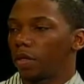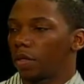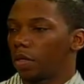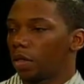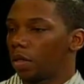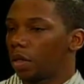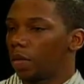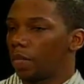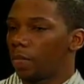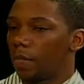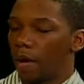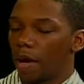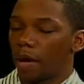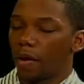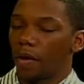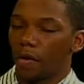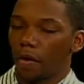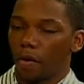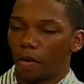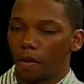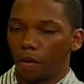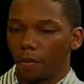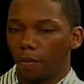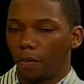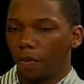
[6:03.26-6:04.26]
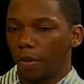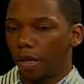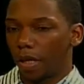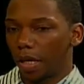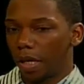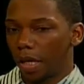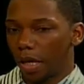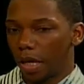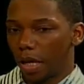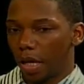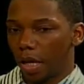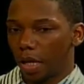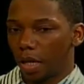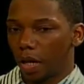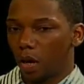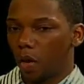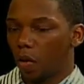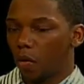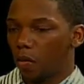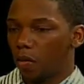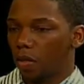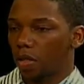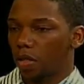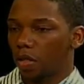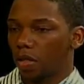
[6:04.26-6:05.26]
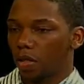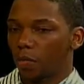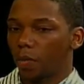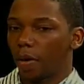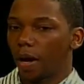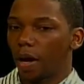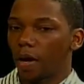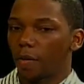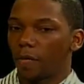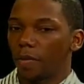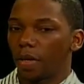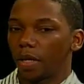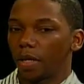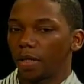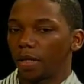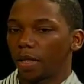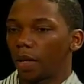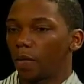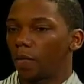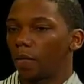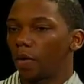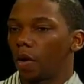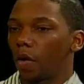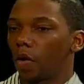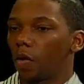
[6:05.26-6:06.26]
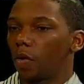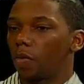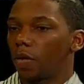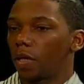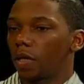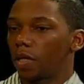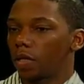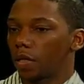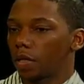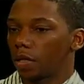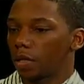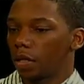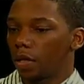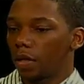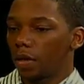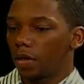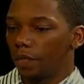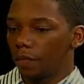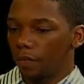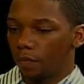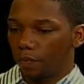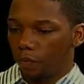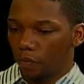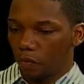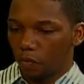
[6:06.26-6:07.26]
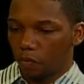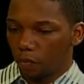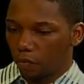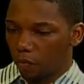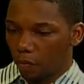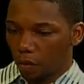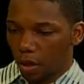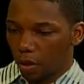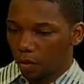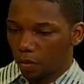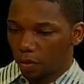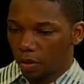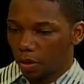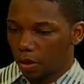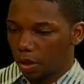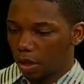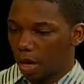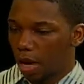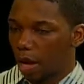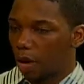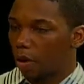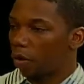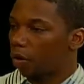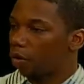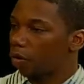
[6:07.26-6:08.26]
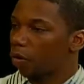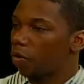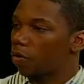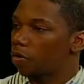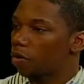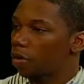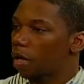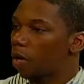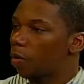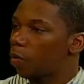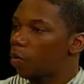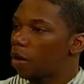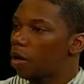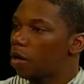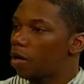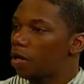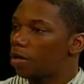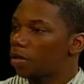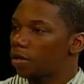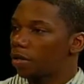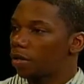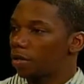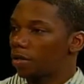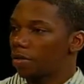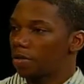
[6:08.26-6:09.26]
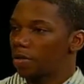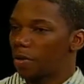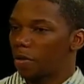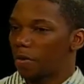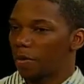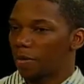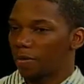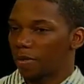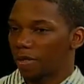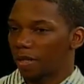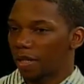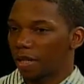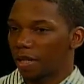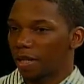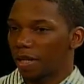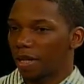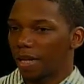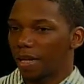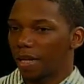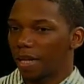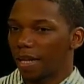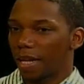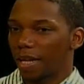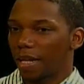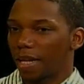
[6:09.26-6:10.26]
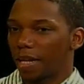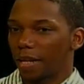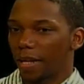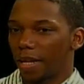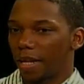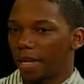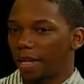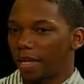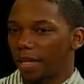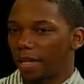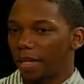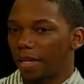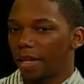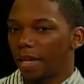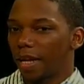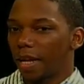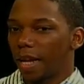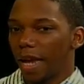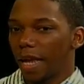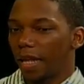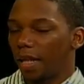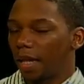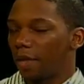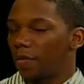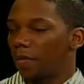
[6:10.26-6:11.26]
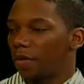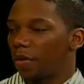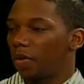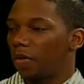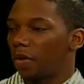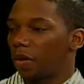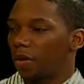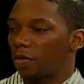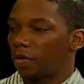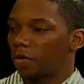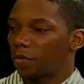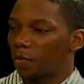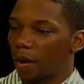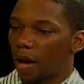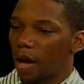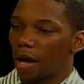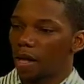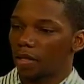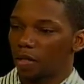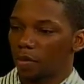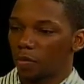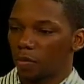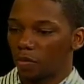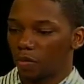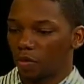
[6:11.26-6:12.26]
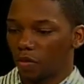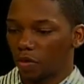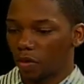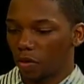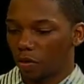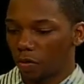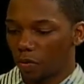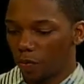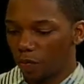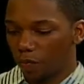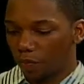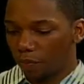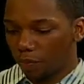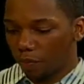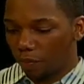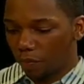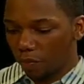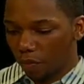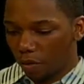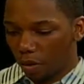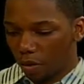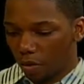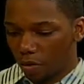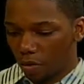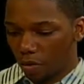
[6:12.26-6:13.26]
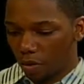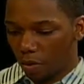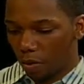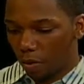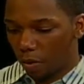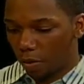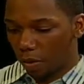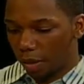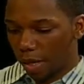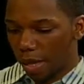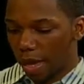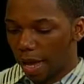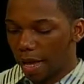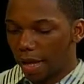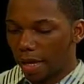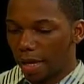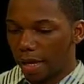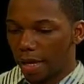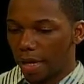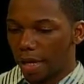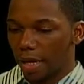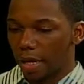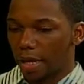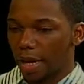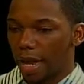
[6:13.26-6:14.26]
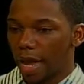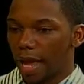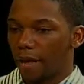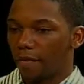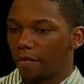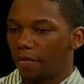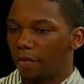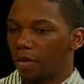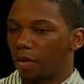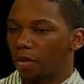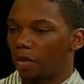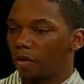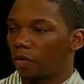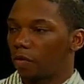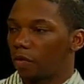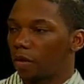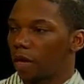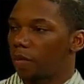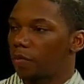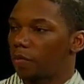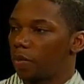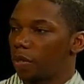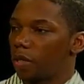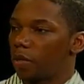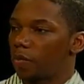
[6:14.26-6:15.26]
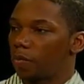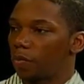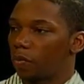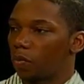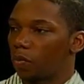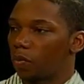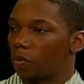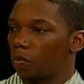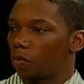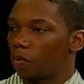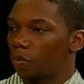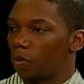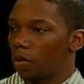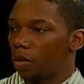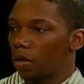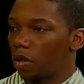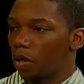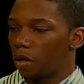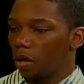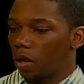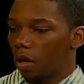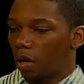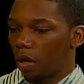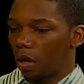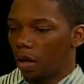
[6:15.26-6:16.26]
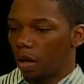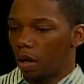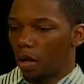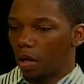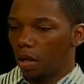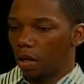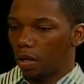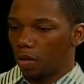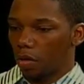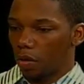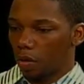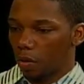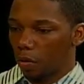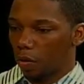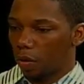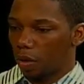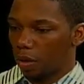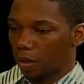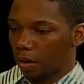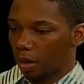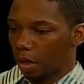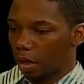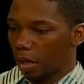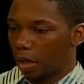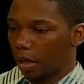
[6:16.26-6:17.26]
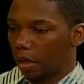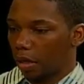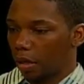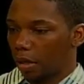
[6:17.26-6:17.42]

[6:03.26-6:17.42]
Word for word: and get better. Mm -hmm. But it always inspired me because I would always see how close I was. You know what I'm saying? And, yeah. and, it, and it let me know that it was possible. So you know that and having the right people uh, notice that